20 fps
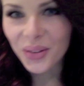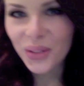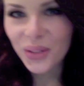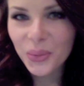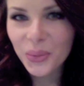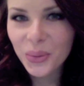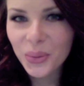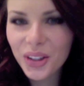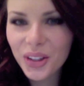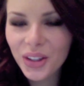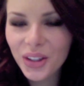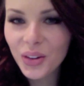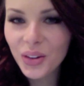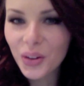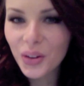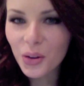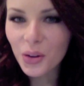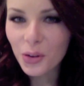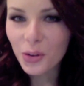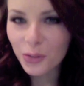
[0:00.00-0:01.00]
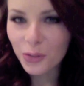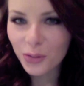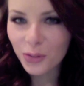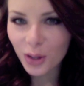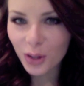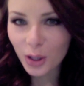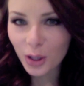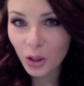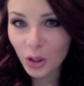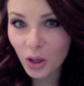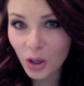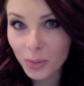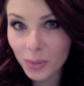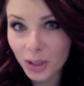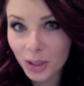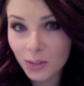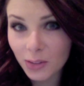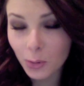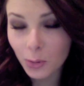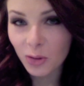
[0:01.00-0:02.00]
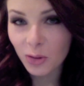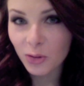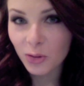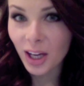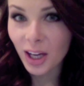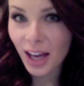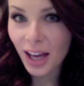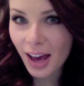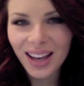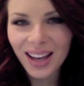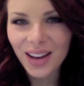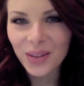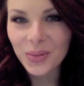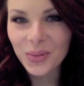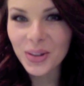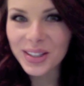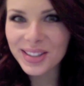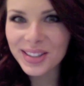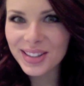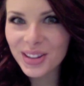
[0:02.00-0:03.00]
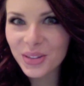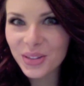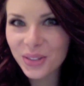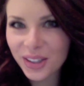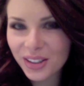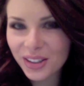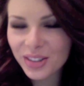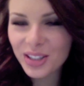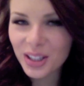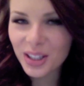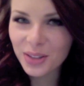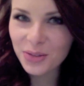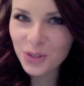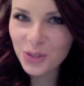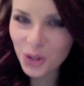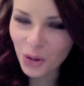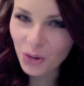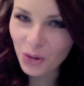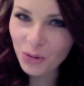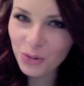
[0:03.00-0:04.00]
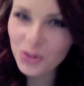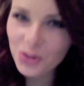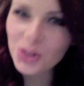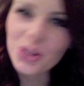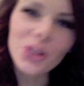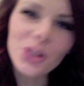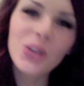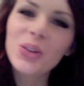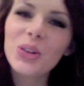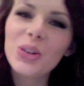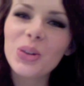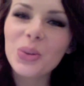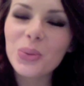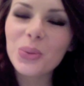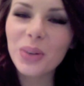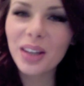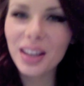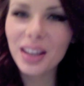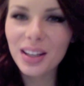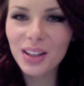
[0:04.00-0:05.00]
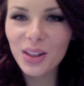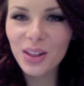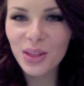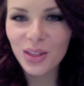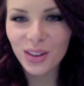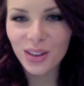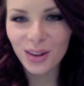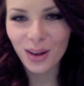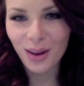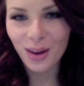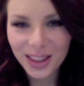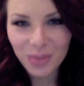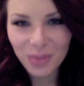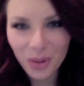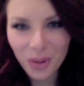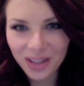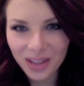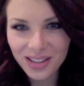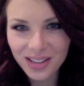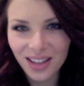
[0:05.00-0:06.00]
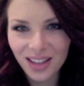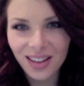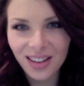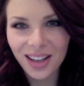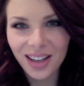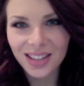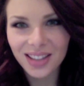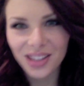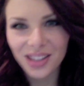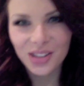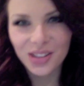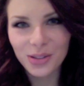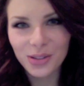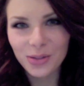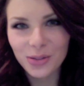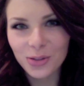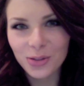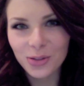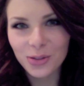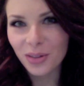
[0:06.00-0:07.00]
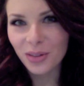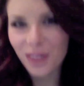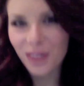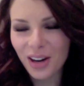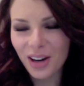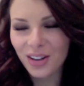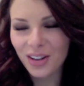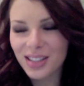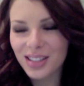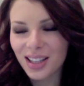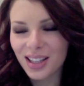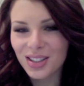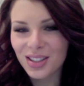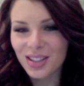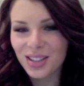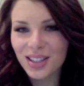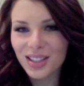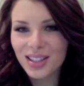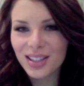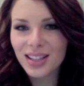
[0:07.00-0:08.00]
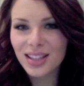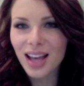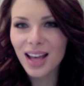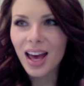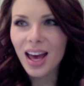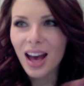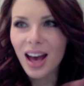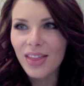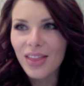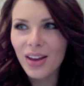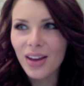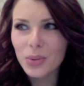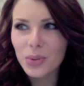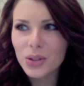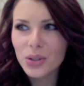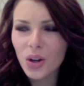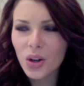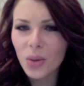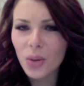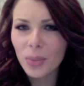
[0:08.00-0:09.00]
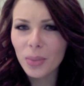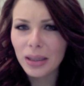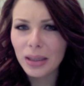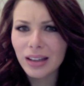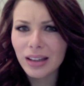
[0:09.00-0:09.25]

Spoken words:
The winner of the common giveaway for hair was TheRealTiftof. So you win the ponytail hair extension from Love Hair Extensions, and that was comment,